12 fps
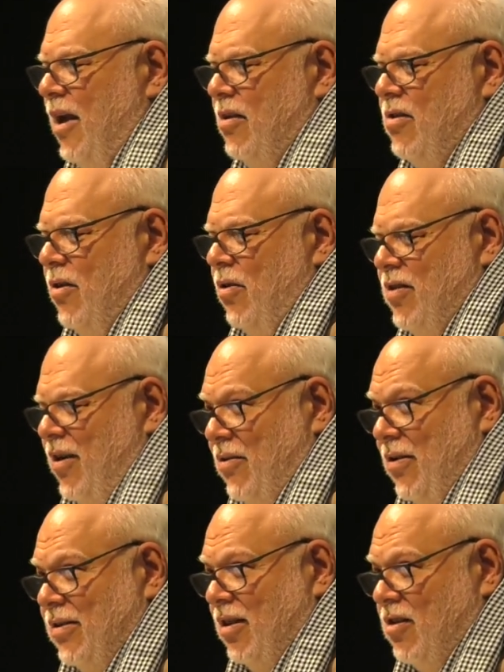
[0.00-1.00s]
It's no
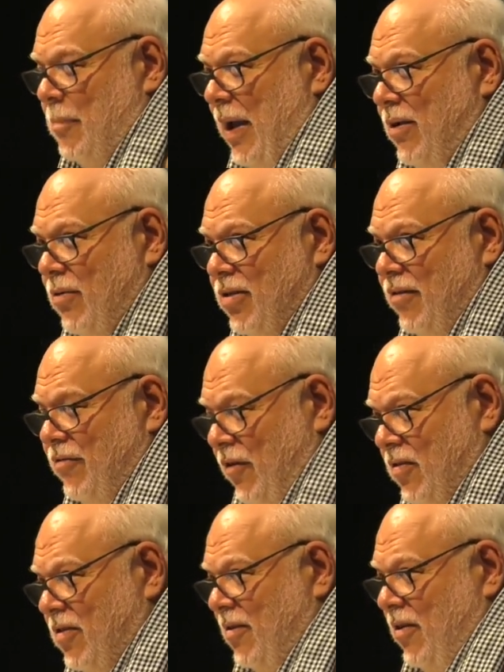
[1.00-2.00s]
secret that Spain was the
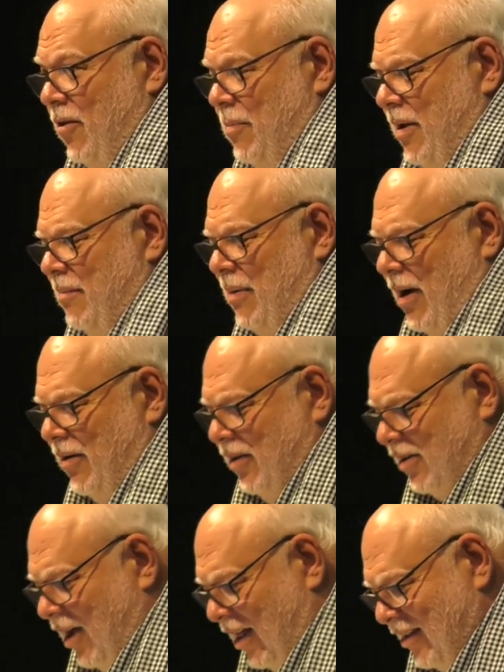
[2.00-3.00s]
first European power
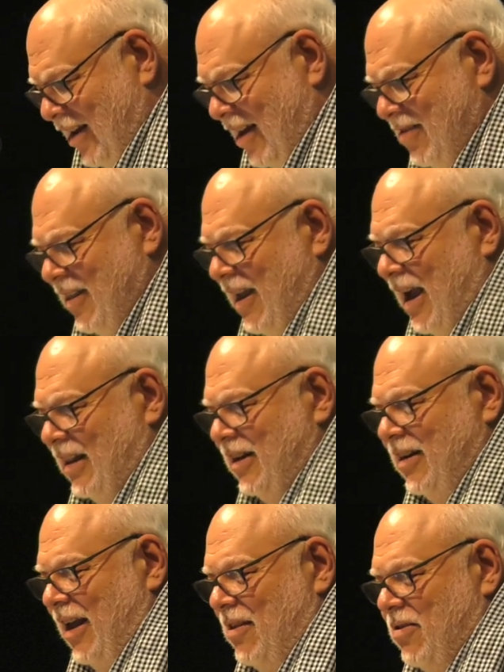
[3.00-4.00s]
that colonized the
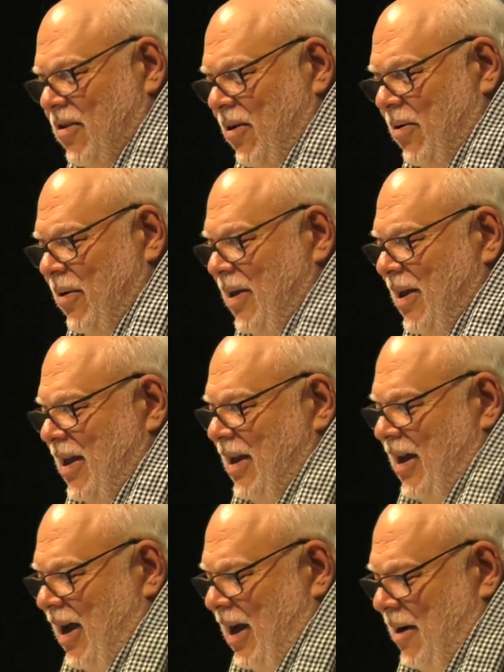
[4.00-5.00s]
island, and so
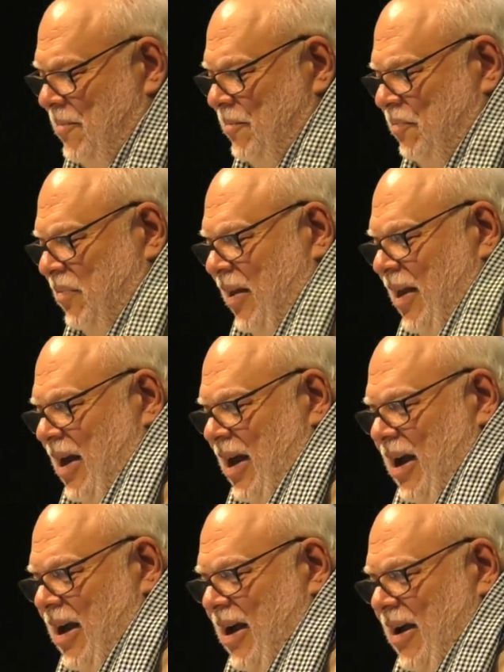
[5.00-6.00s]
um,
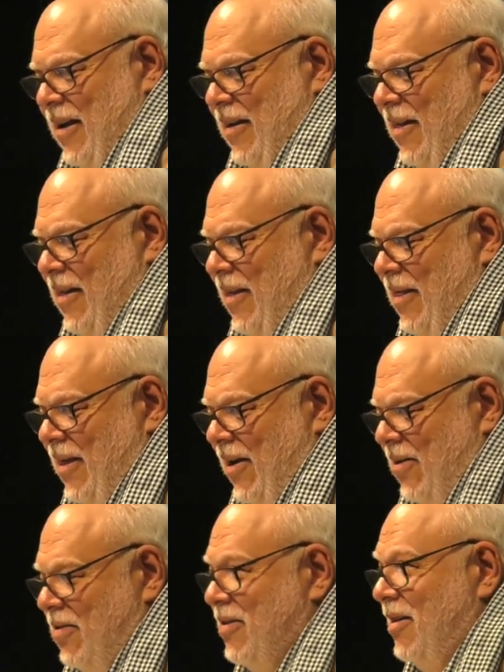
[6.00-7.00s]
uh,
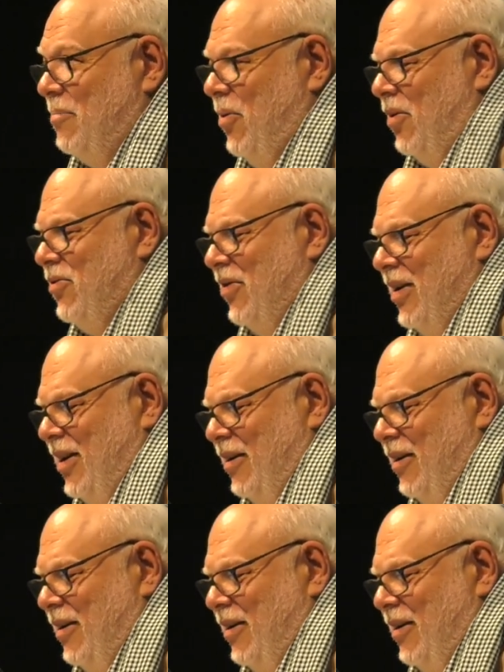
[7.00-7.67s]
there's the portrait